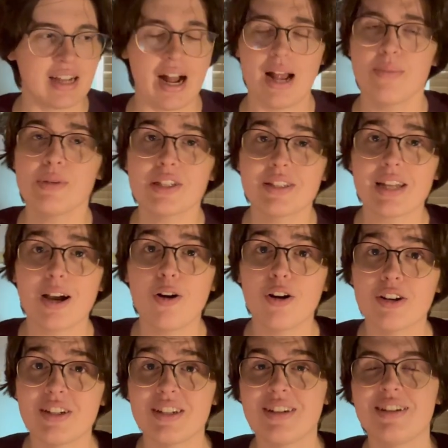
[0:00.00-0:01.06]
I missed out
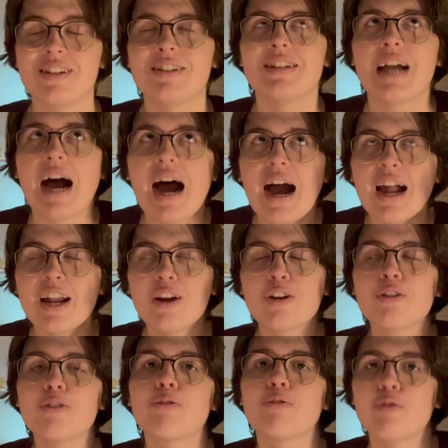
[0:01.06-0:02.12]
on an
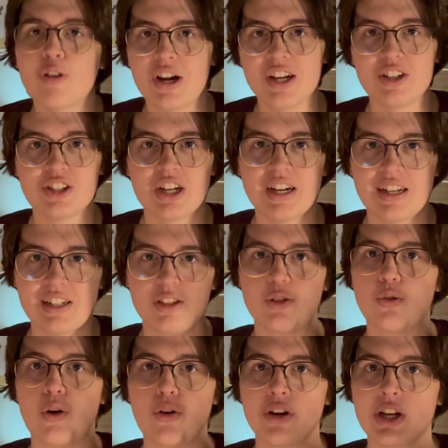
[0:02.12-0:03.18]
entire franchise
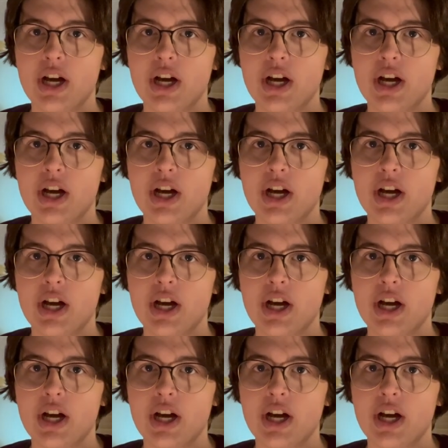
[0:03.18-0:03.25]
growing